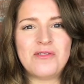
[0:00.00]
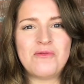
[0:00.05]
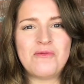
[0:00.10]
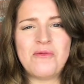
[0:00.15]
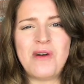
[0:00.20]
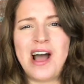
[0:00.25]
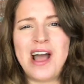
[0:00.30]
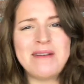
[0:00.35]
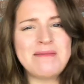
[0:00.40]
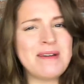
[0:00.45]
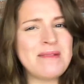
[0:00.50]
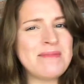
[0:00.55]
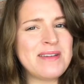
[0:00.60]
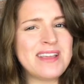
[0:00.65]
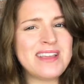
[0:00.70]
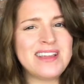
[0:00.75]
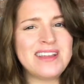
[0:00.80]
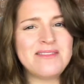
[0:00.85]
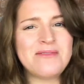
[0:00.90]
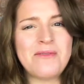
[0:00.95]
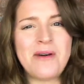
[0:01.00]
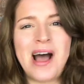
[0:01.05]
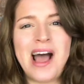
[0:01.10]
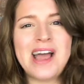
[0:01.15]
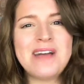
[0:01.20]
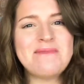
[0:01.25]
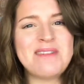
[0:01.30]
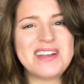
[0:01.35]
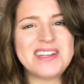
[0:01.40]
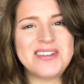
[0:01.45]
why
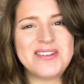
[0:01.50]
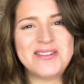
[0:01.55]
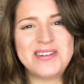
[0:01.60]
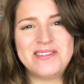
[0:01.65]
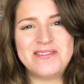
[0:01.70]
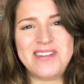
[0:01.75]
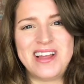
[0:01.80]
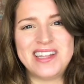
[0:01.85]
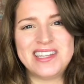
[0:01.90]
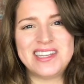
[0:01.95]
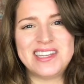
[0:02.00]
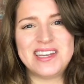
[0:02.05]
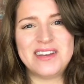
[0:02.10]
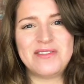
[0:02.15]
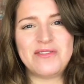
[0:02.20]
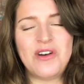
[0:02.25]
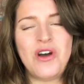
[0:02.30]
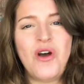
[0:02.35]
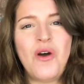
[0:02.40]
am I so defensive?